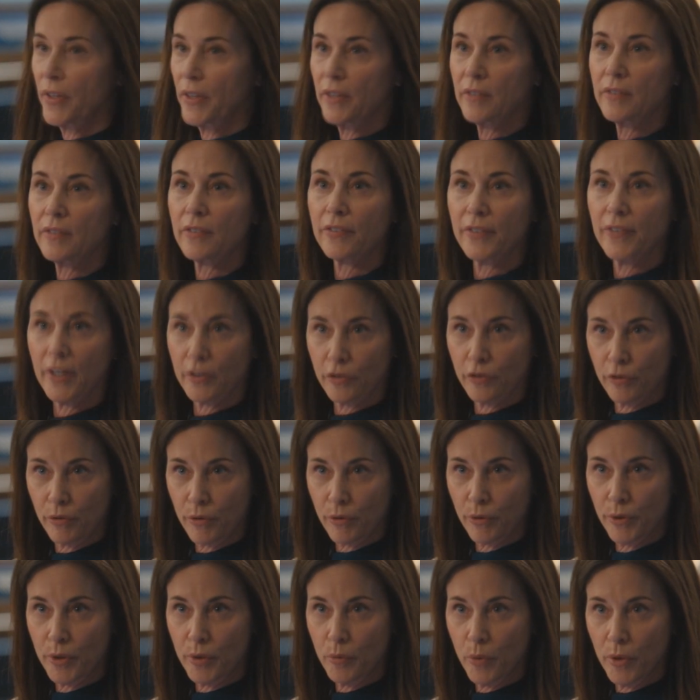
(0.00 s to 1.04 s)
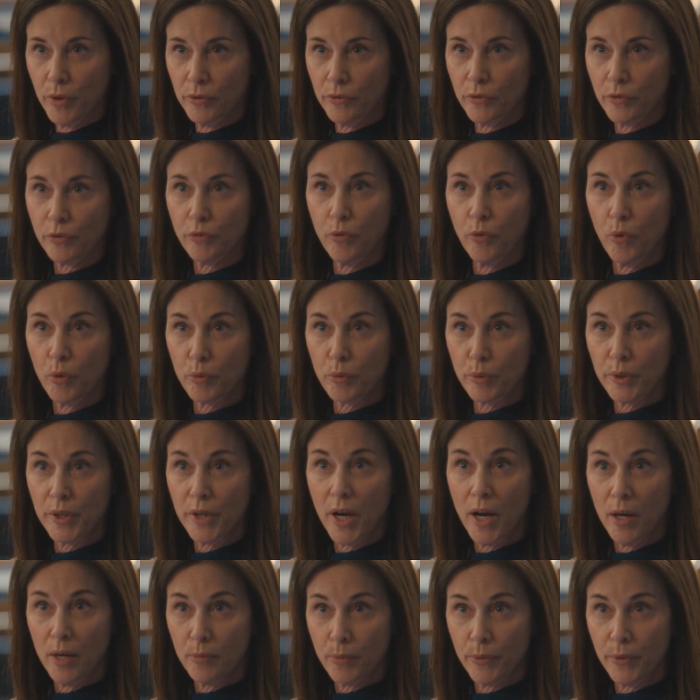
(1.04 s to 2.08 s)
within Section 31's
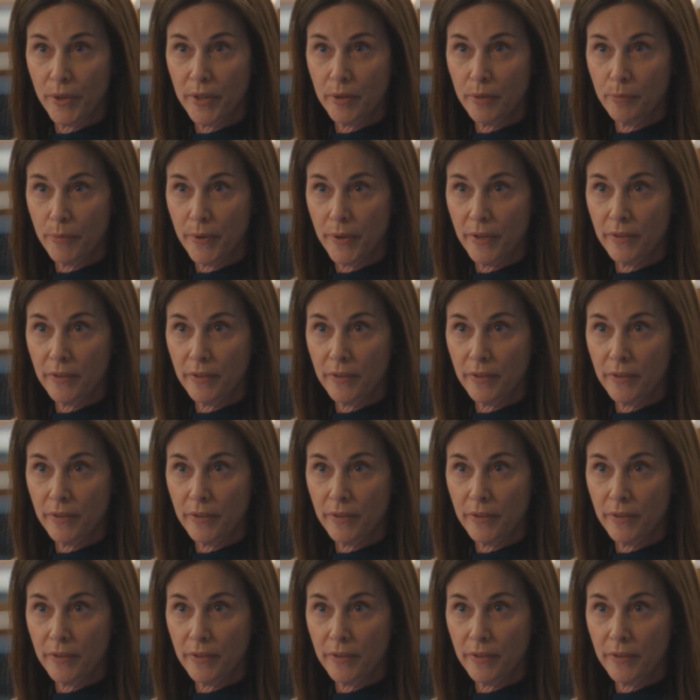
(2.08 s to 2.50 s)
forward operating